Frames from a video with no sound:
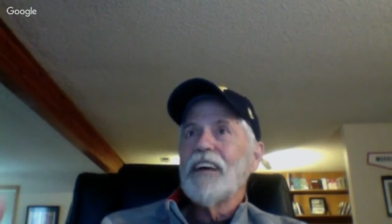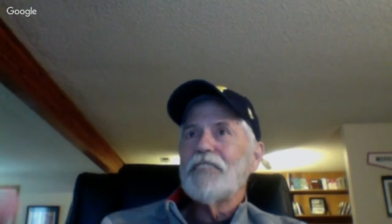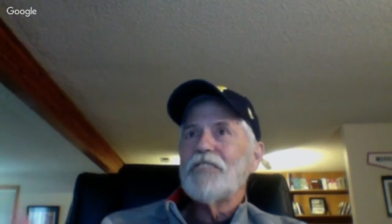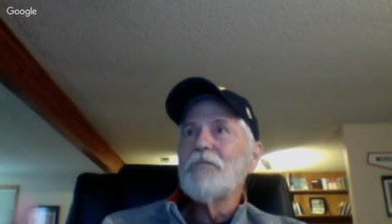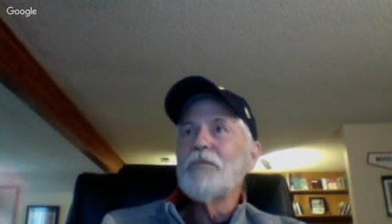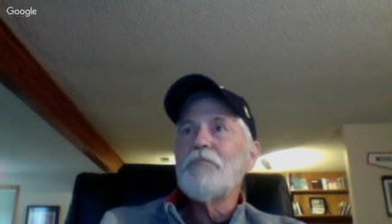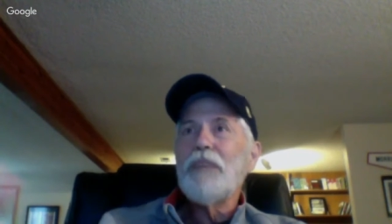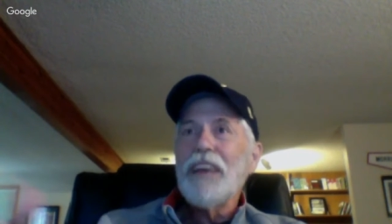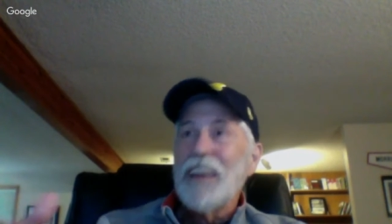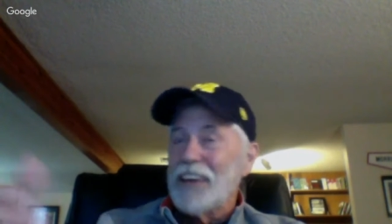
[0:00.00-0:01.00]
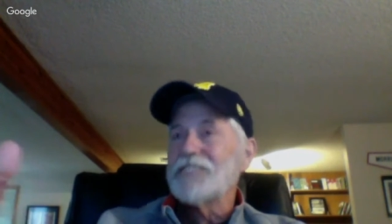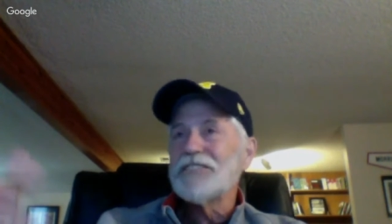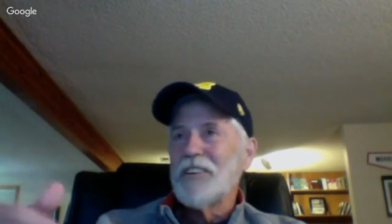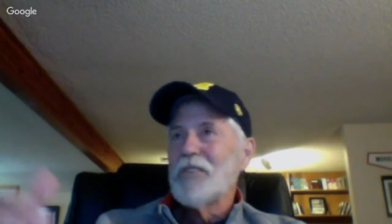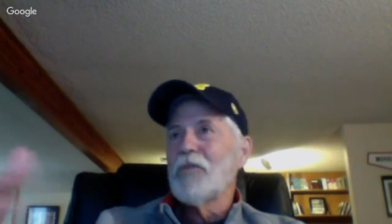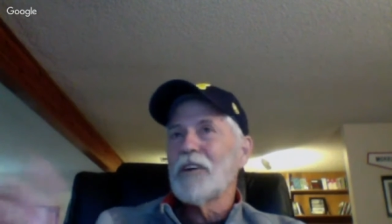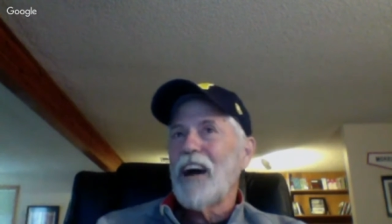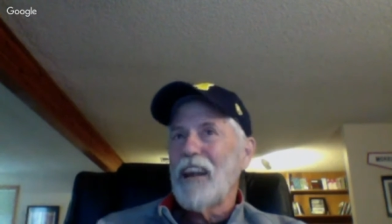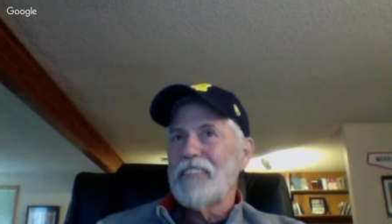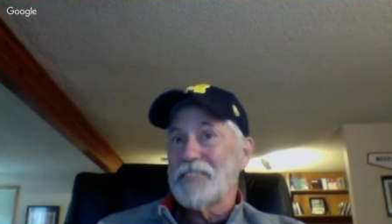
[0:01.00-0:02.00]
as human beings, we're
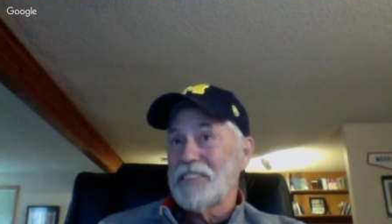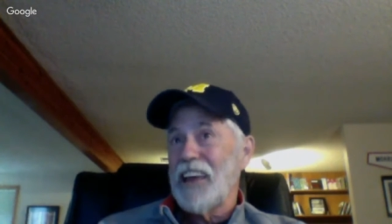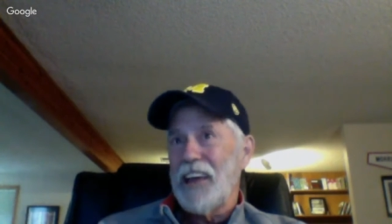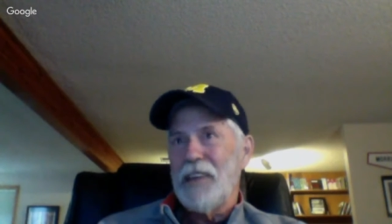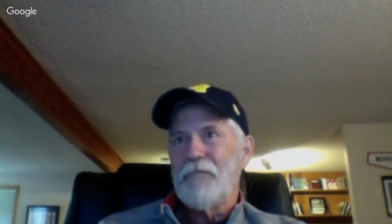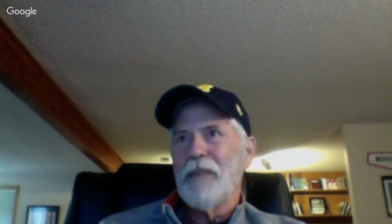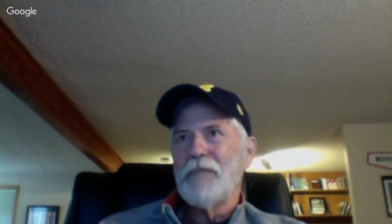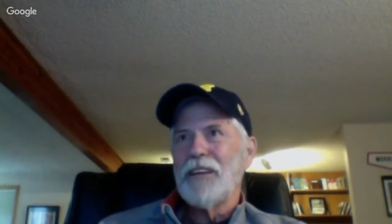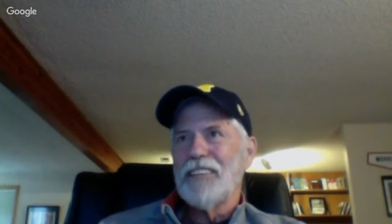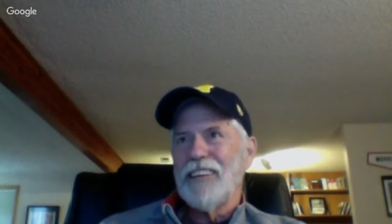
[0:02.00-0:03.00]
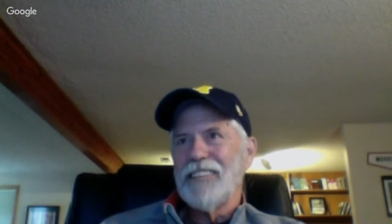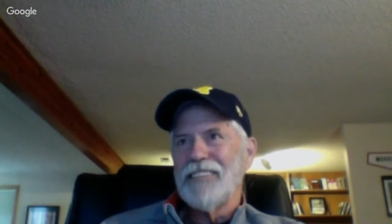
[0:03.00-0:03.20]
kind of the same. I mean,